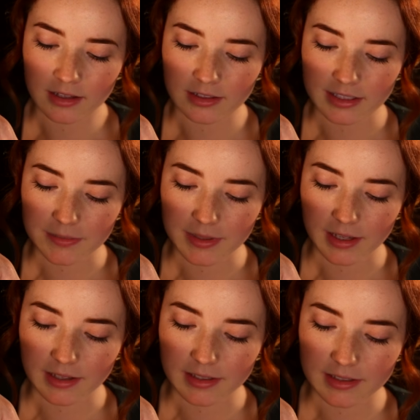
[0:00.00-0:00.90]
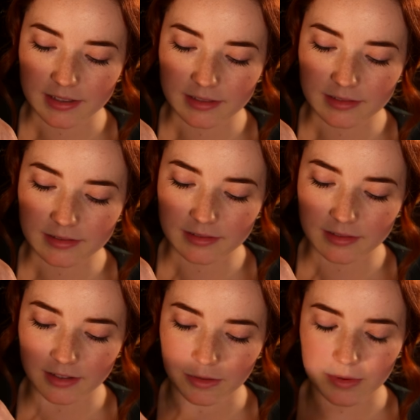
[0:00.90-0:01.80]
just because
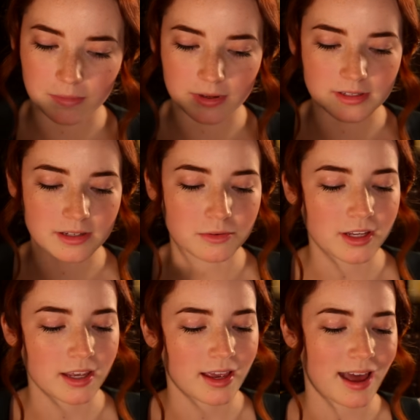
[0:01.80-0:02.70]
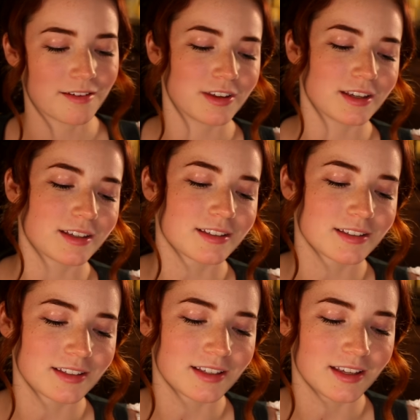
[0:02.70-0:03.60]
they'll be busy wreaking havoc
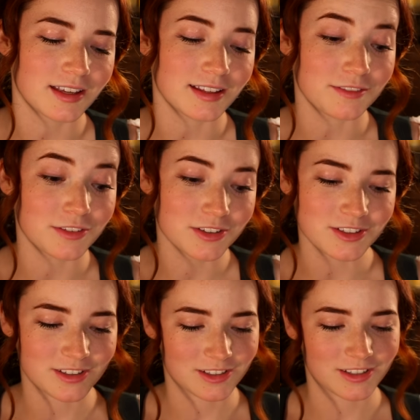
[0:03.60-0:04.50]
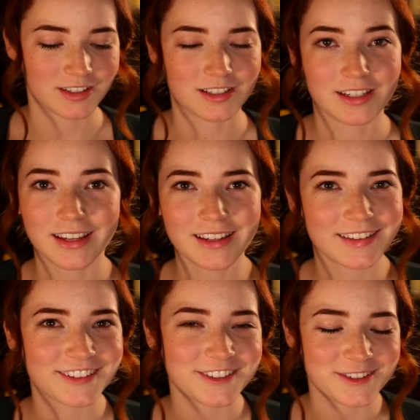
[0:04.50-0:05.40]
in the villages during the day.
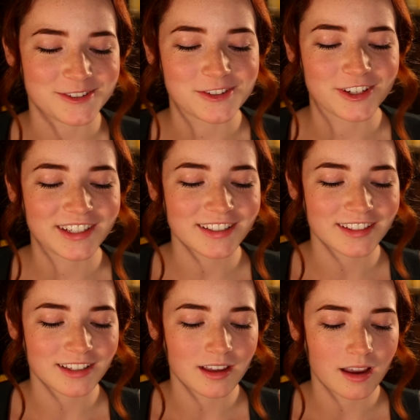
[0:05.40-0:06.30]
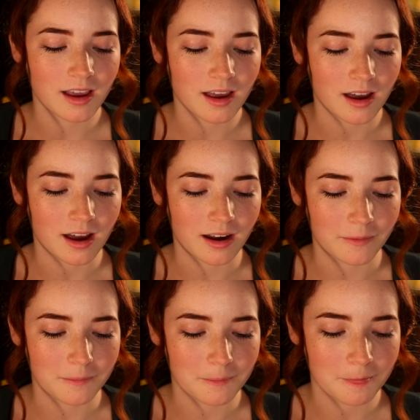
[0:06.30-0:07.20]
There's your drink.
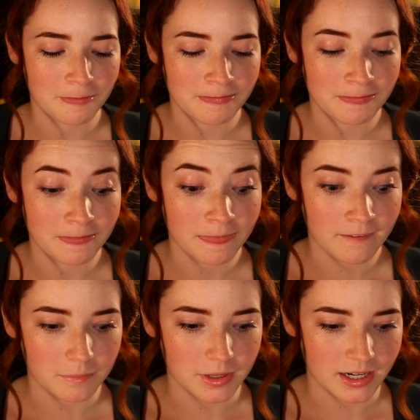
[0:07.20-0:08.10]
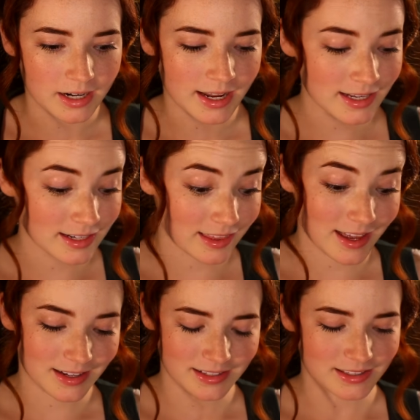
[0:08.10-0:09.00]
But at night,
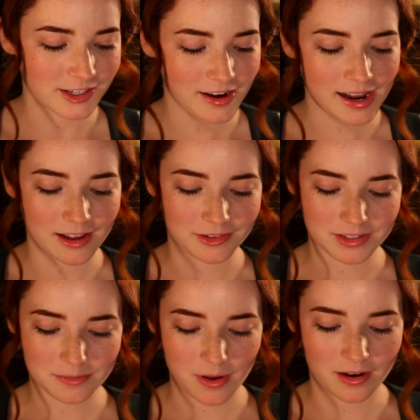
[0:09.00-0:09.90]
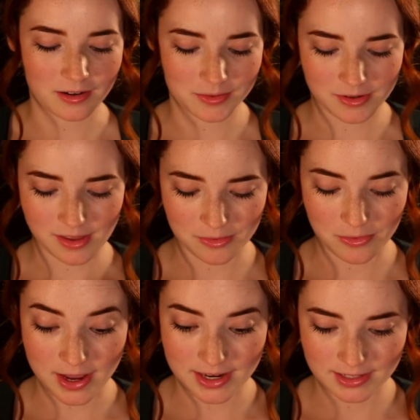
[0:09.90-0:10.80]
that is their hideout spot, where they
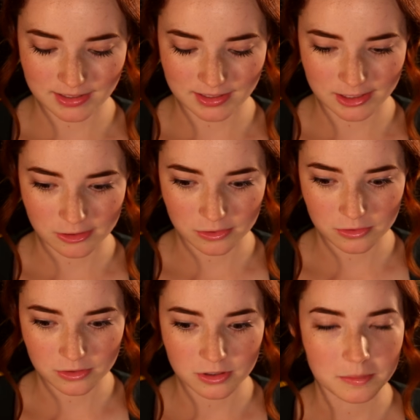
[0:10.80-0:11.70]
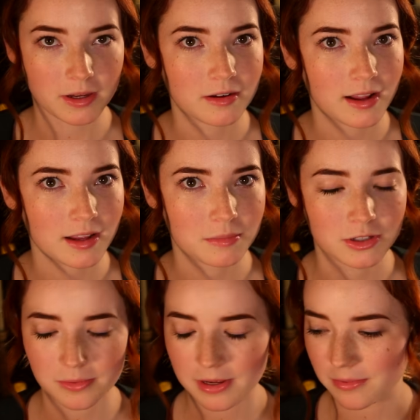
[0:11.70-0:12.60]
wait to jump out and
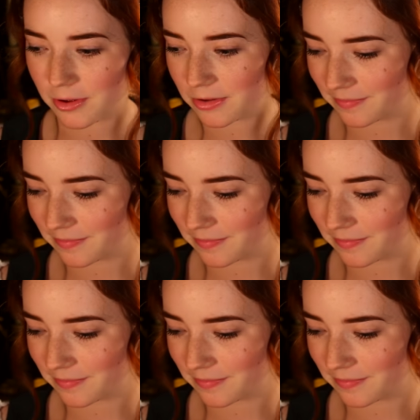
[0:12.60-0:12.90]
ambush people.